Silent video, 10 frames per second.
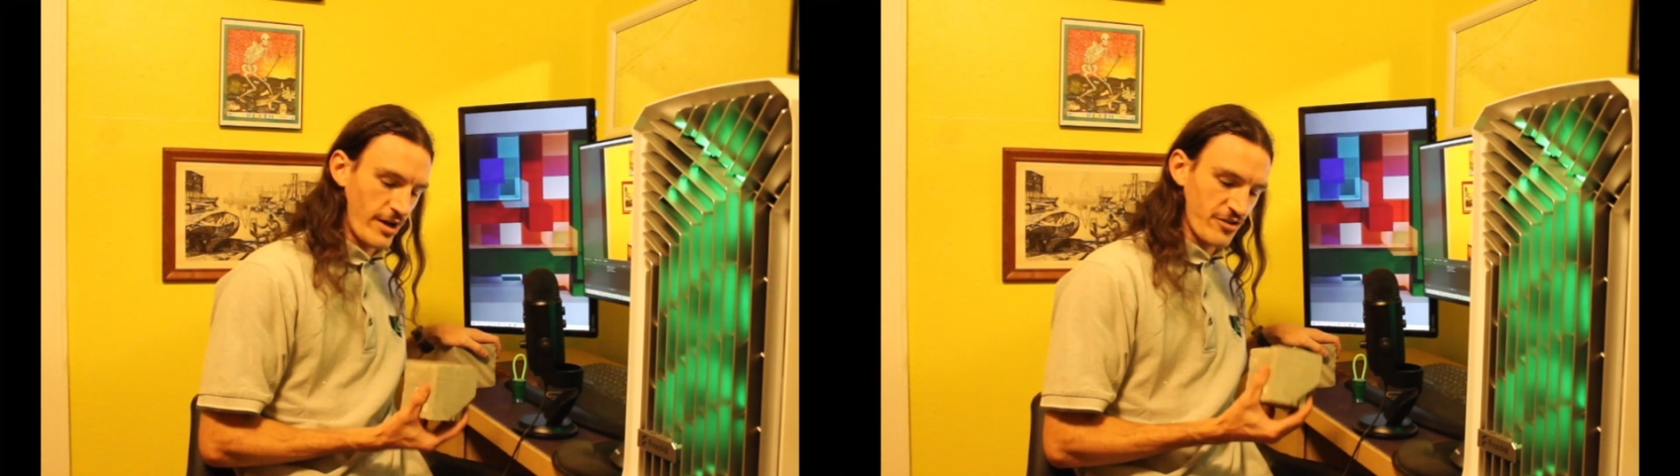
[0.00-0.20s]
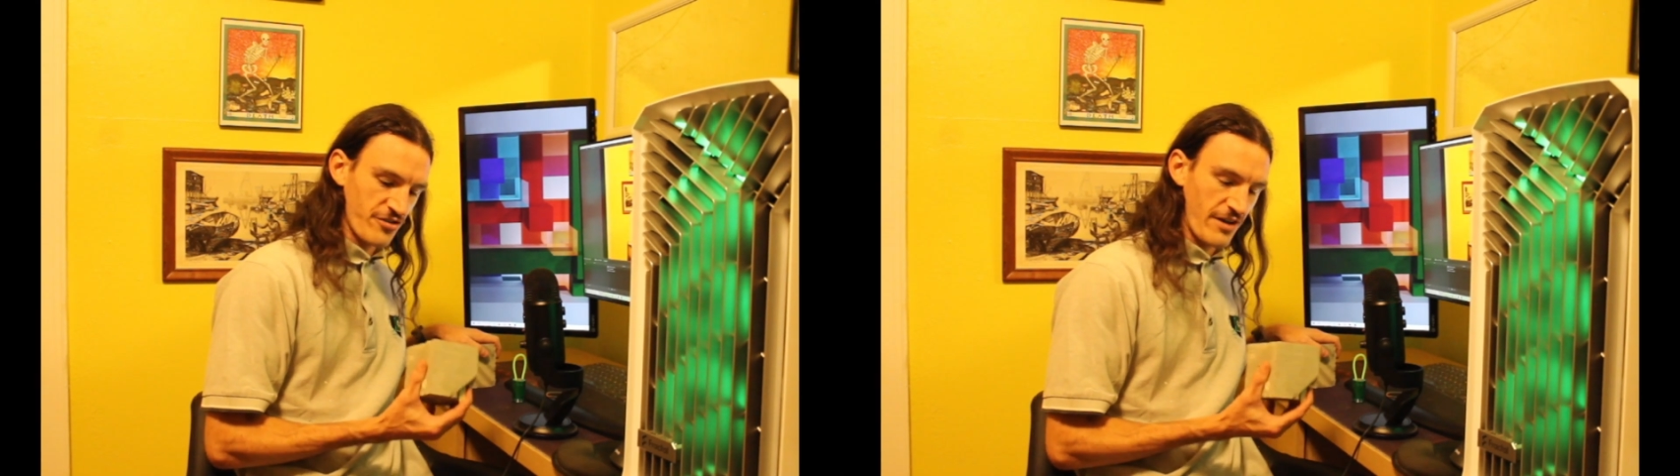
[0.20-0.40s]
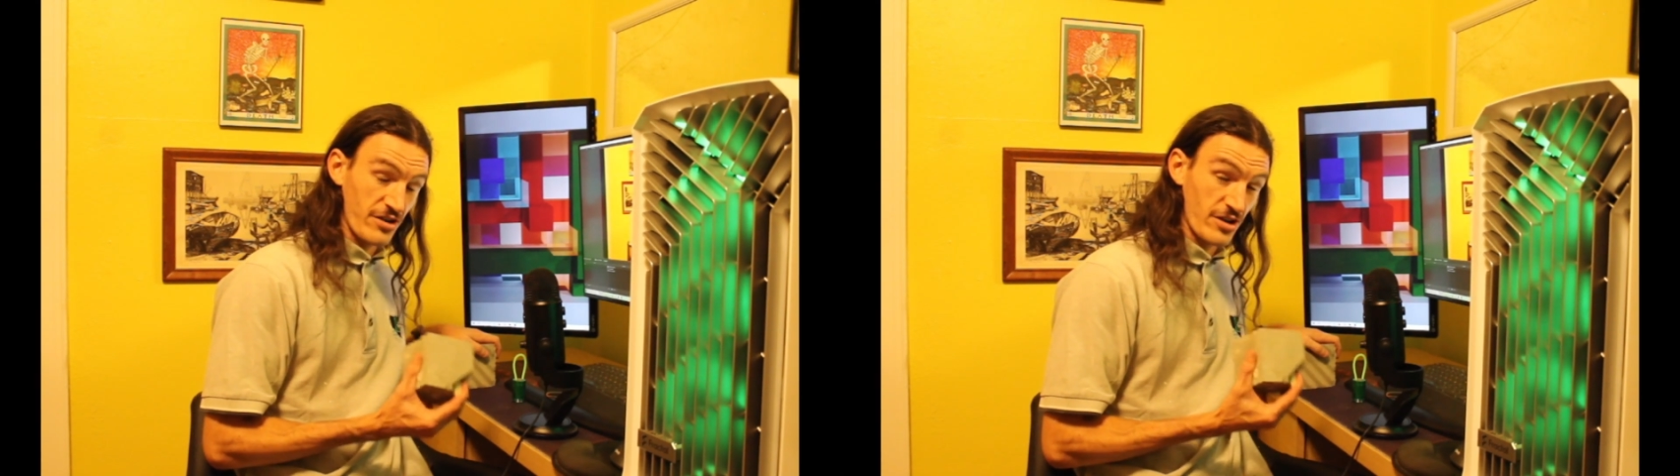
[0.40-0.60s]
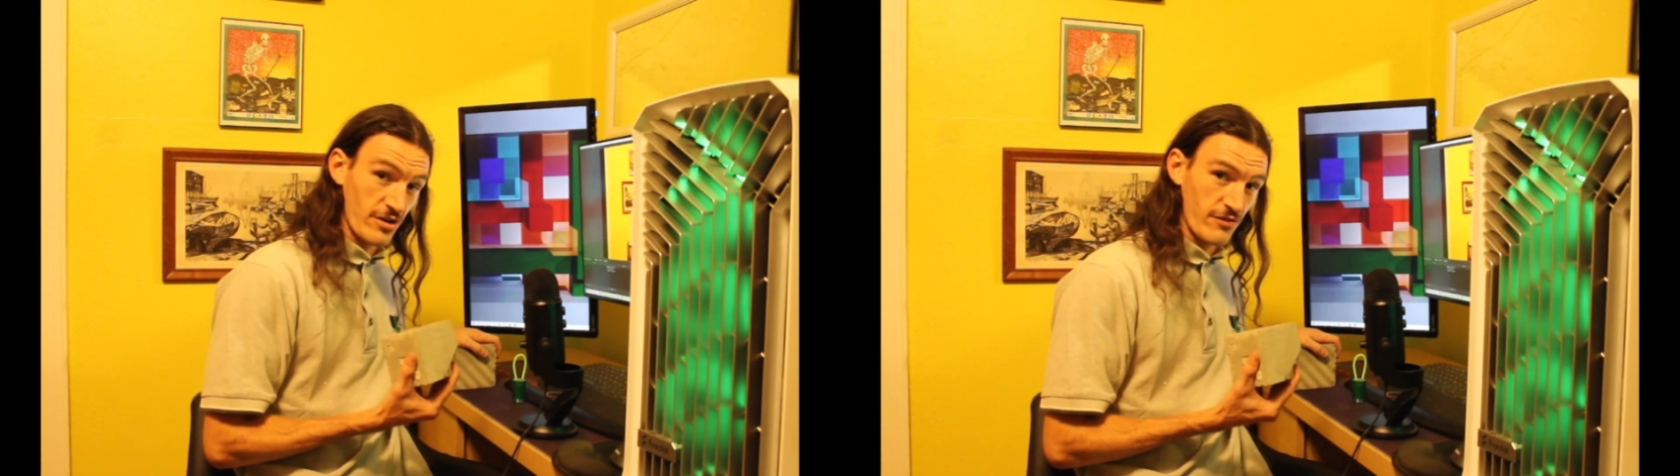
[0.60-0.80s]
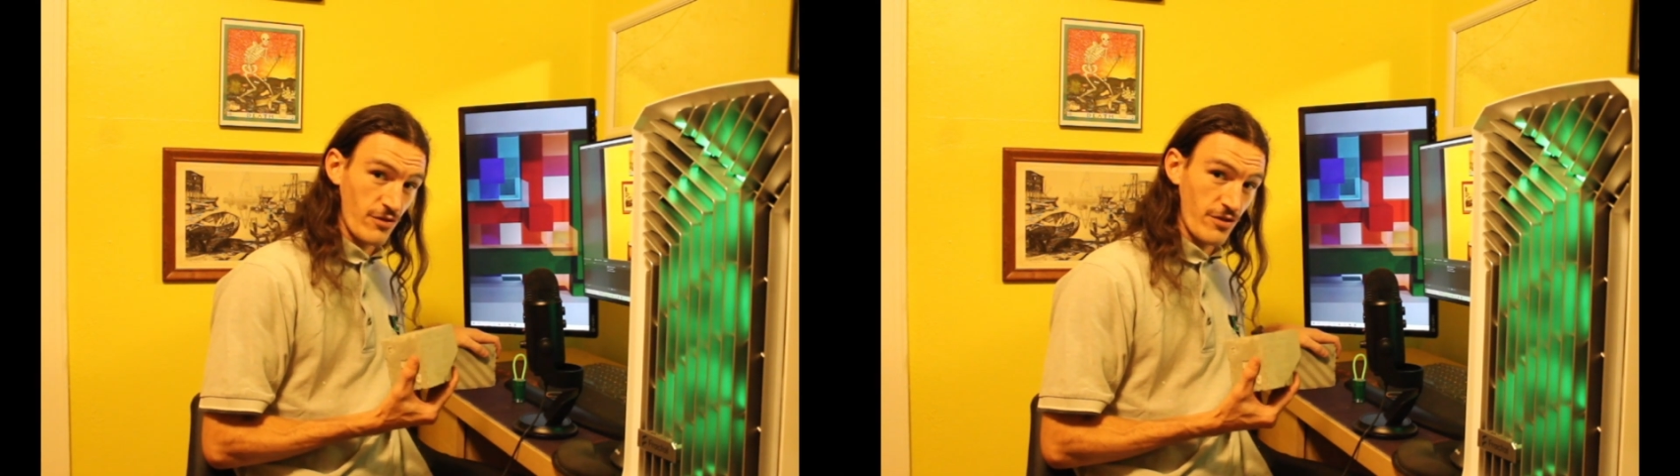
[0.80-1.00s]
I just haven't done
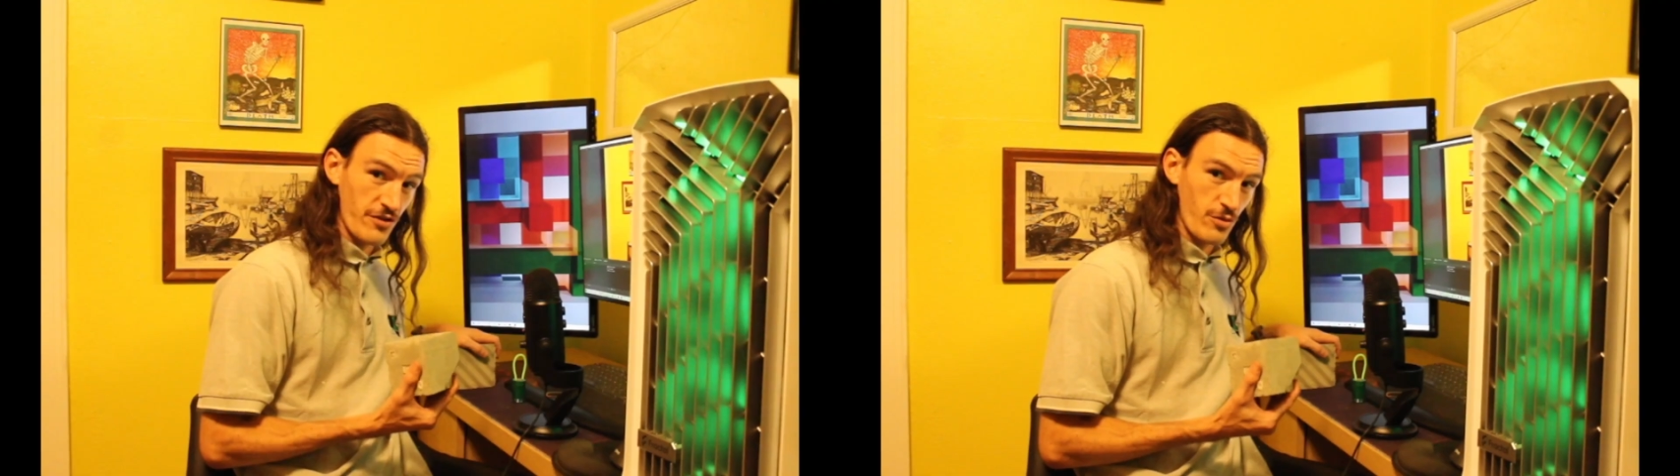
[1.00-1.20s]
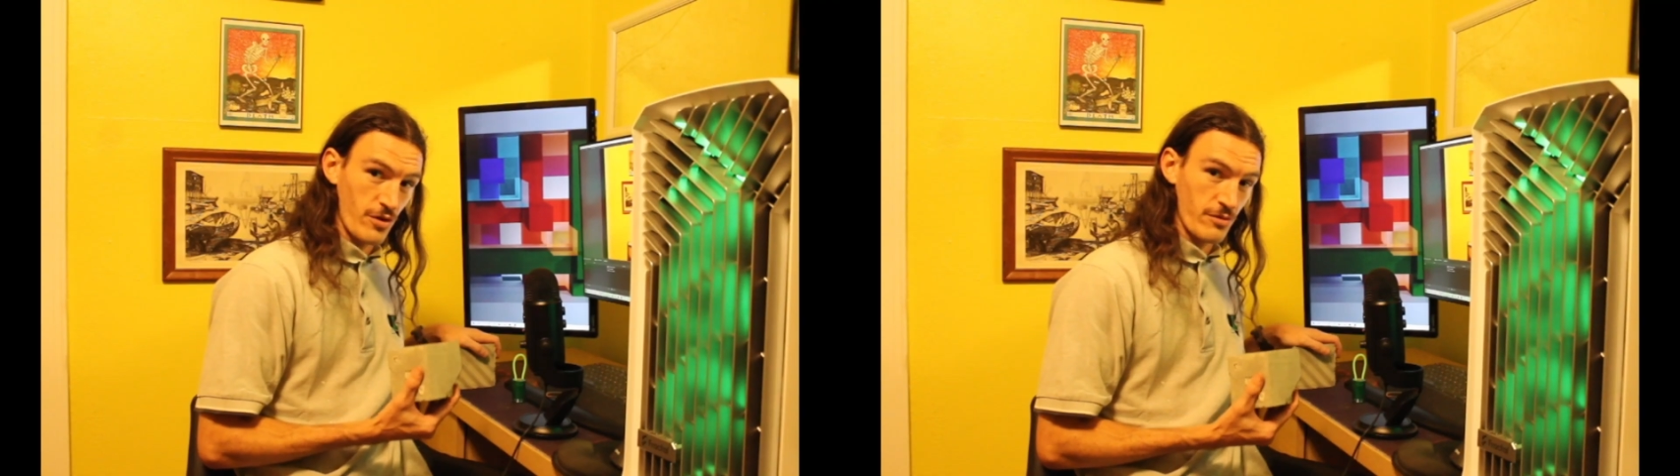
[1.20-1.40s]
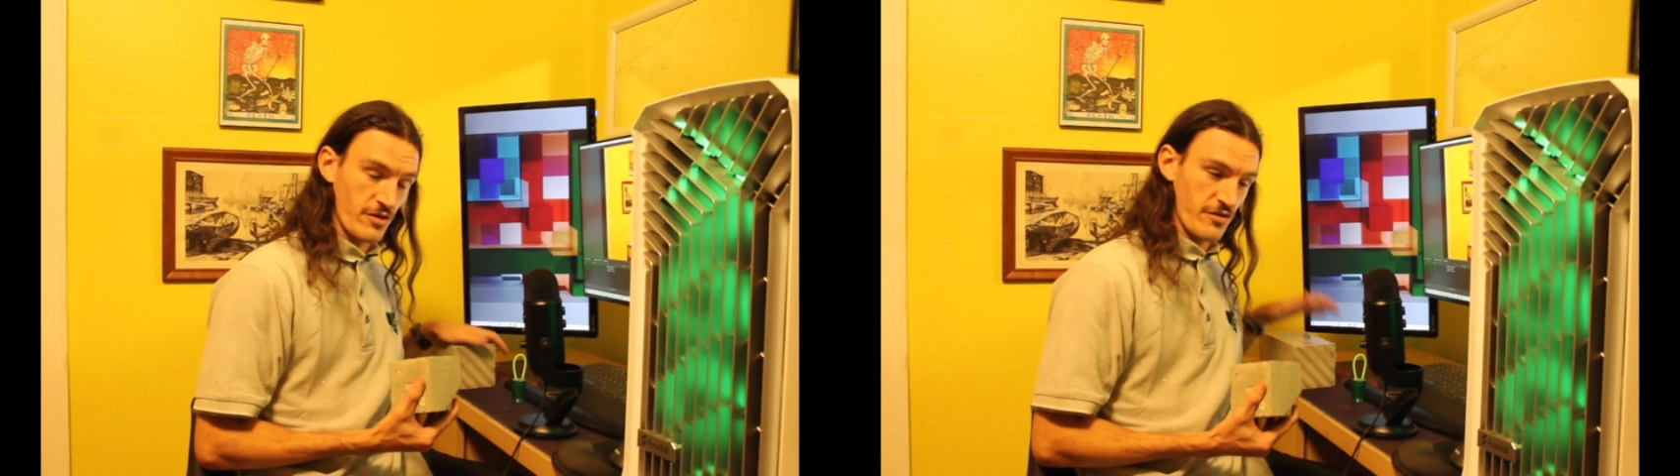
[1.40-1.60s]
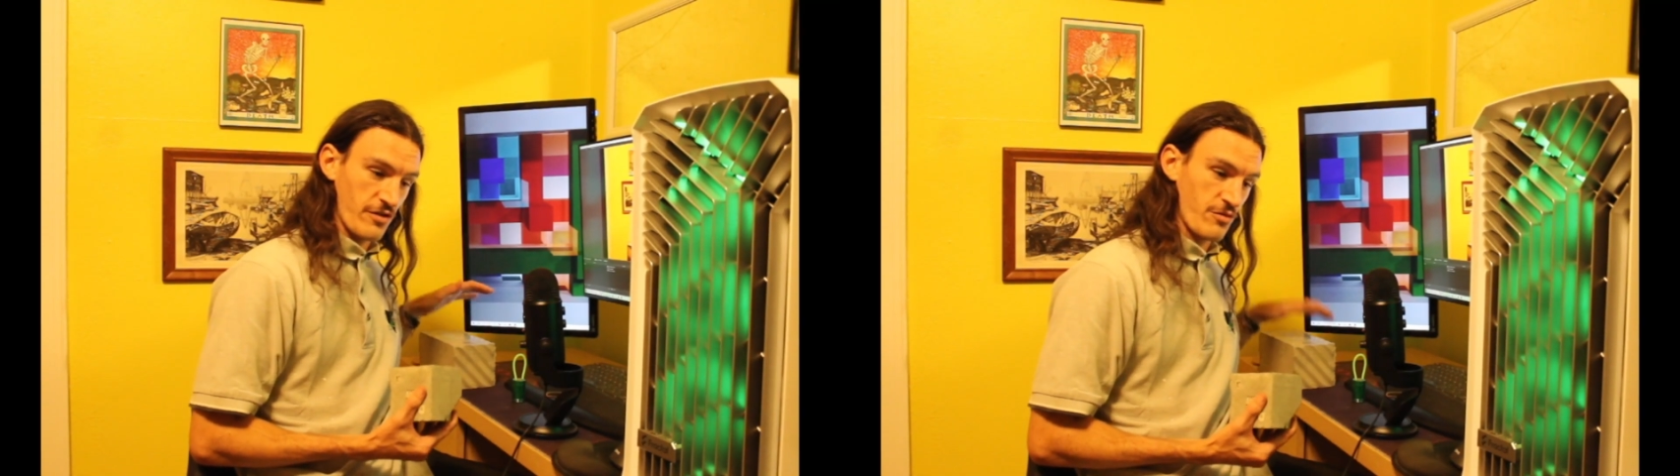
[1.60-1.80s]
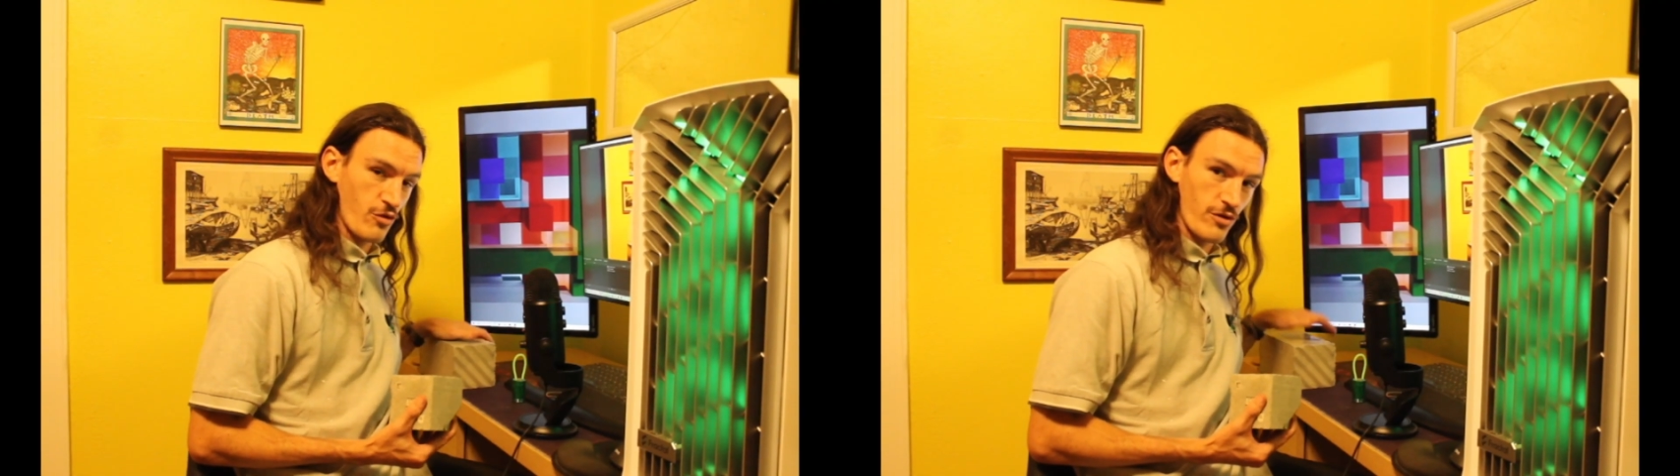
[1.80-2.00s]
it for this one because I
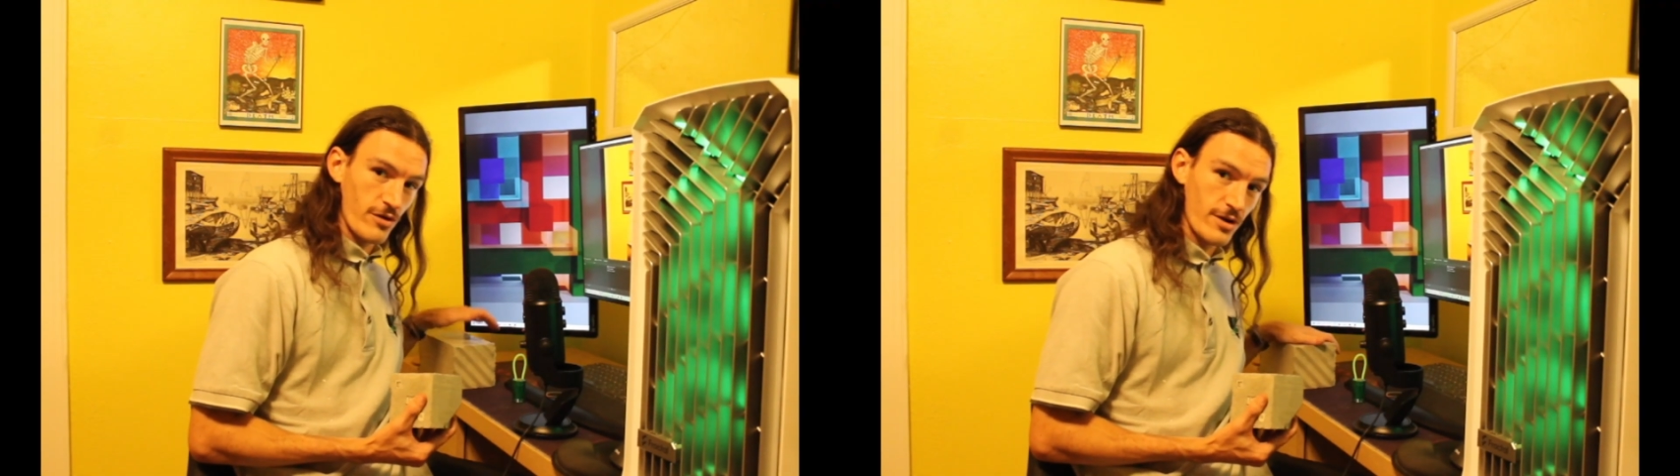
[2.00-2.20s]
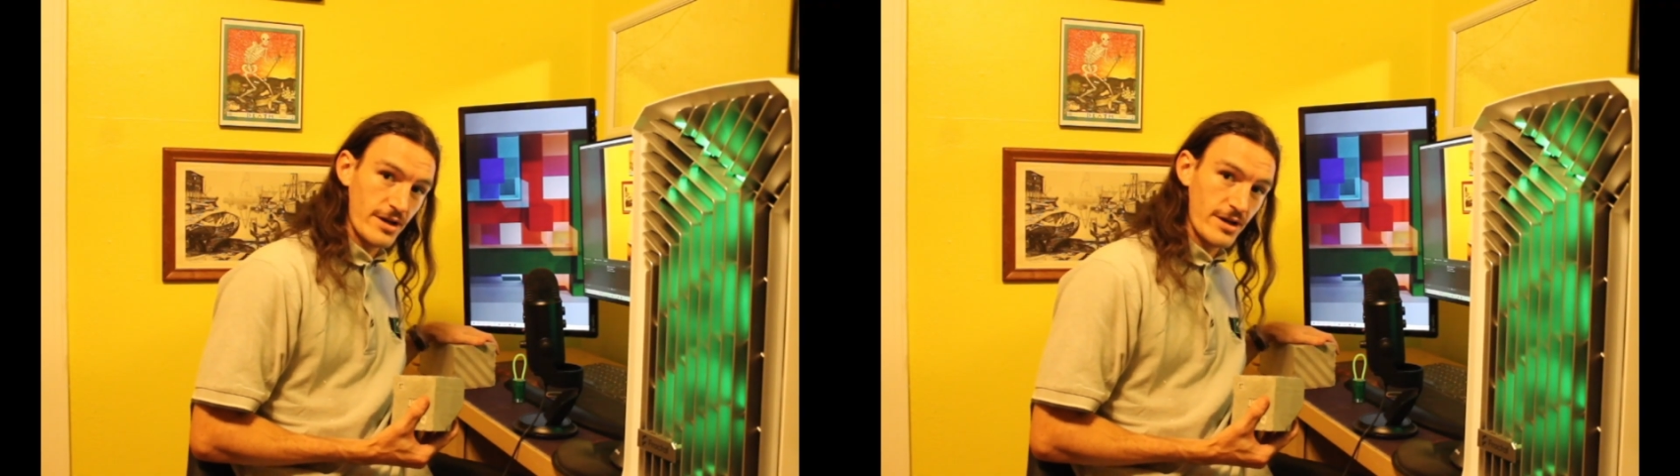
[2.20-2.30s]
was more